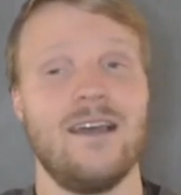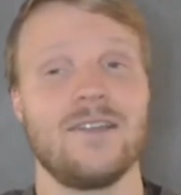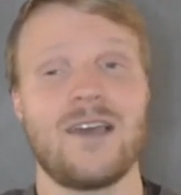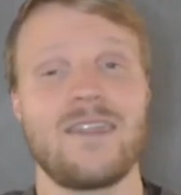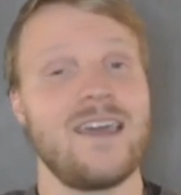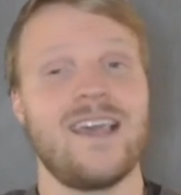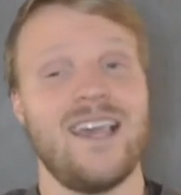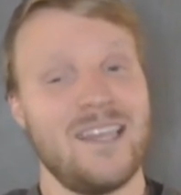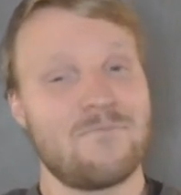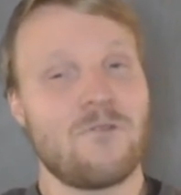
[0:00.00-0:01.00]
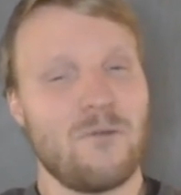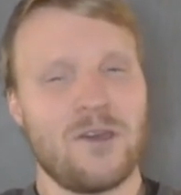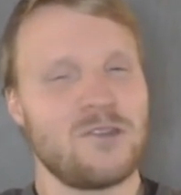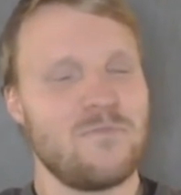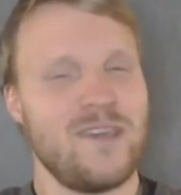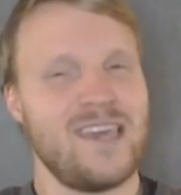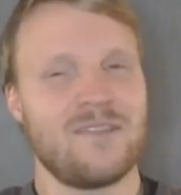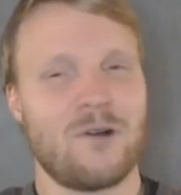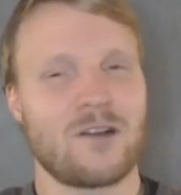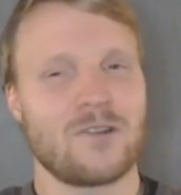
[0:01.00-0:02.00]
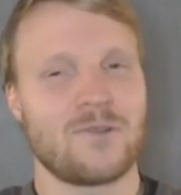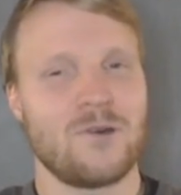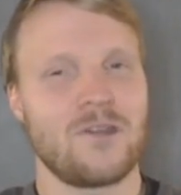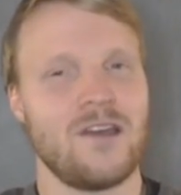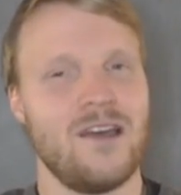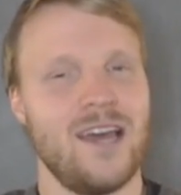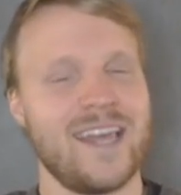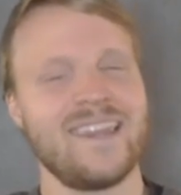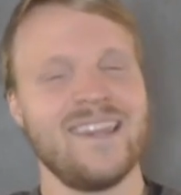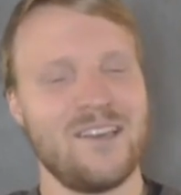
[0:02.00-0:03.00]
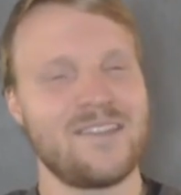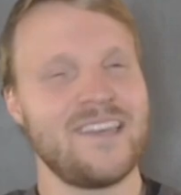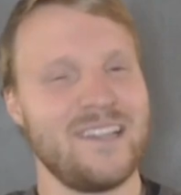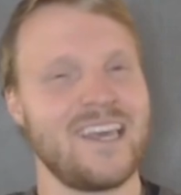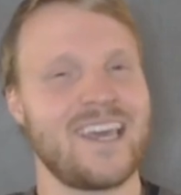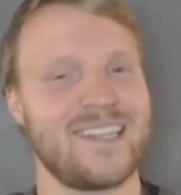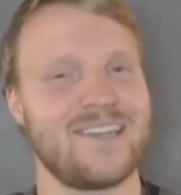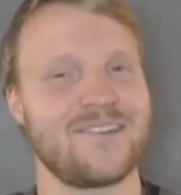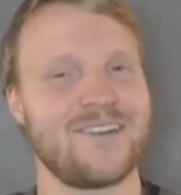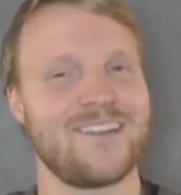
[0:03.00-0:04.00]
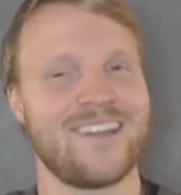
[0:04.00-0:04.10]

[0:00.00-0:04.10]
So I think he's probably going to be in the wildcard squad until he gets injured,